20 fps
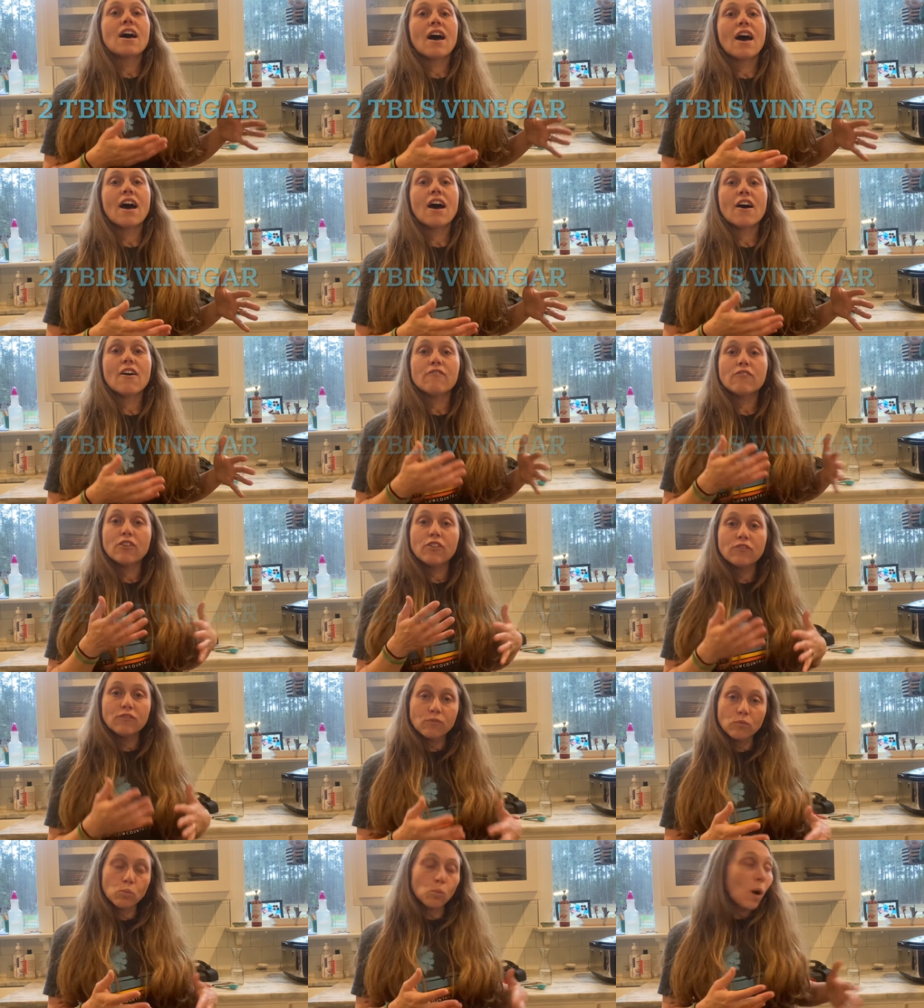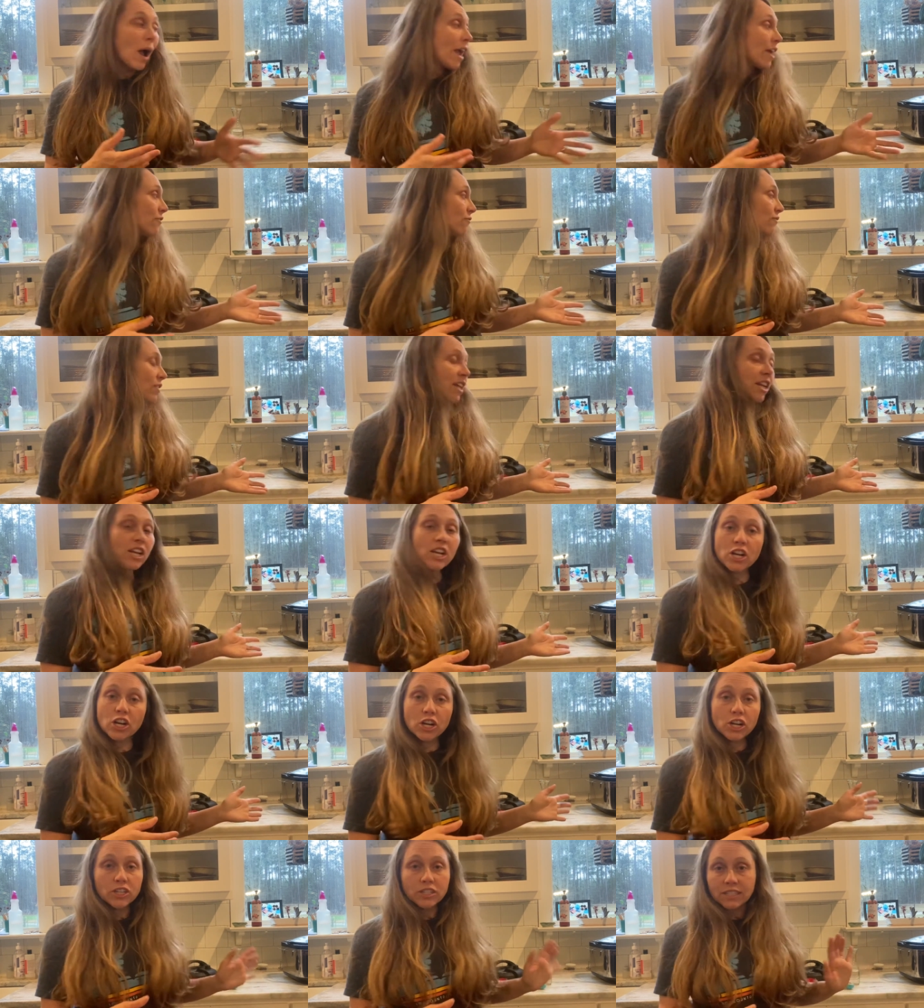of white
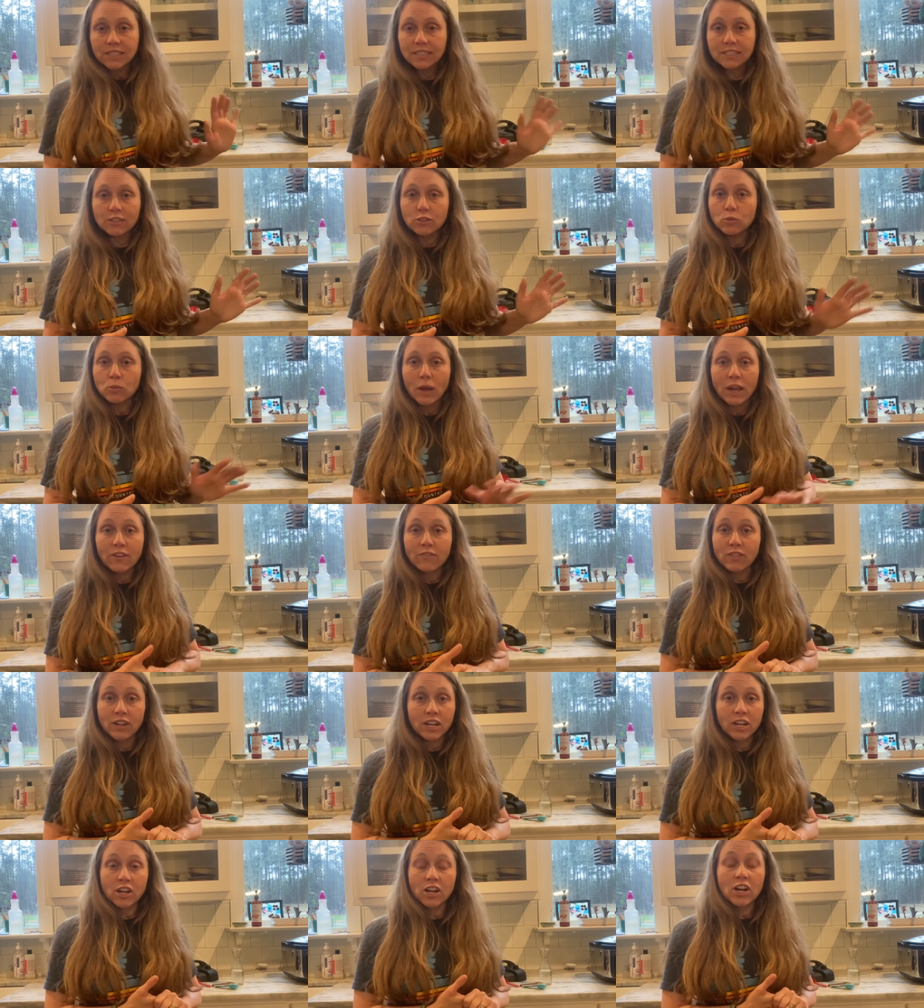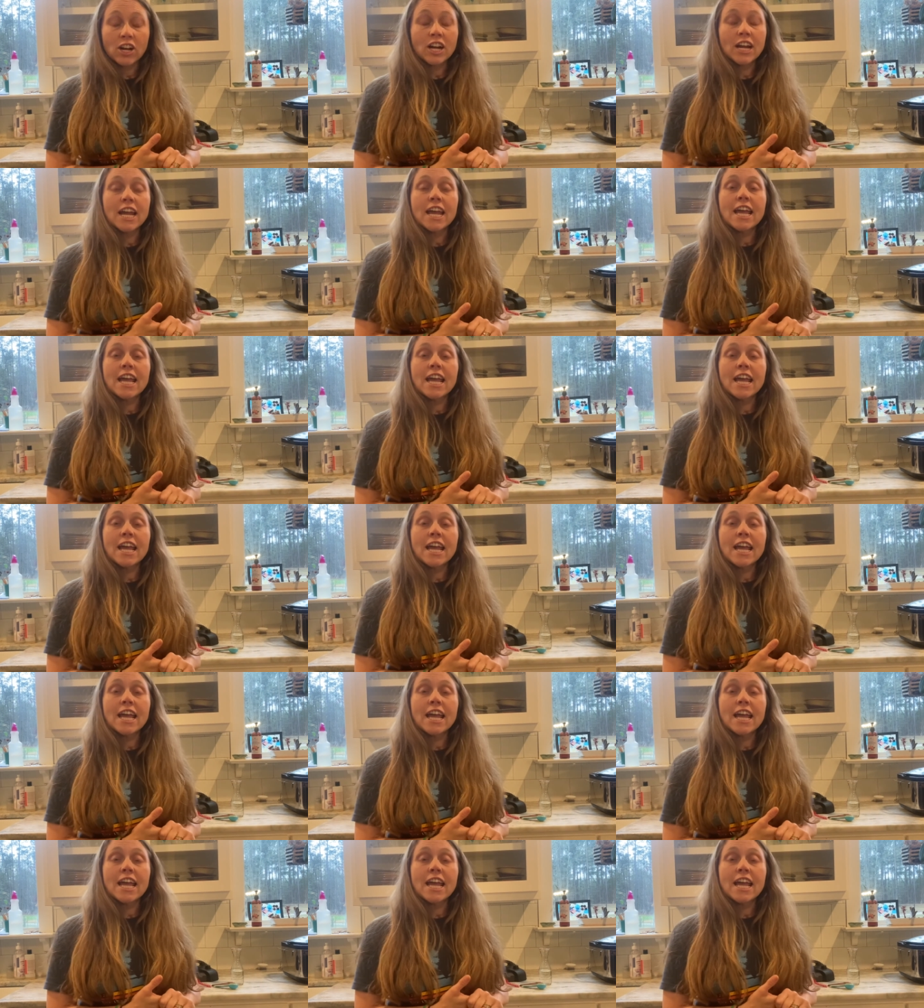vinegar, distilled white vinegar,